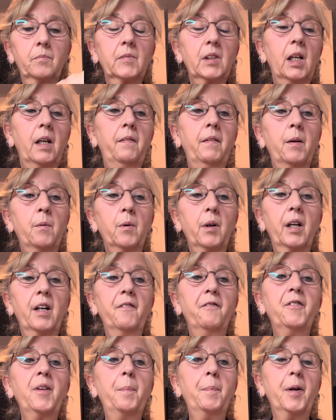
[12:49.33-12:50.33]
And then we're going to
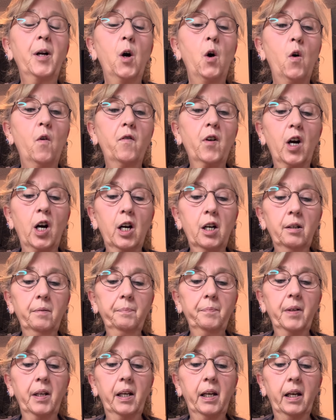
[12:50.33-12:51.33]
flip it over,
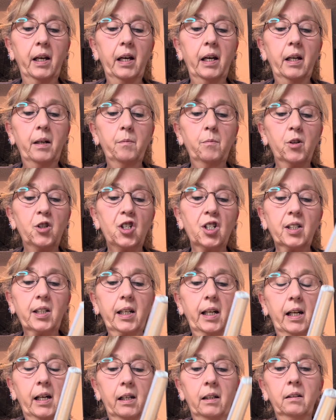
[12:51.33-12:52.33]
and we're just
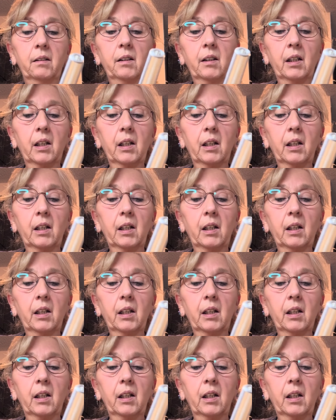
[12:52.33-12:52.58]
going to,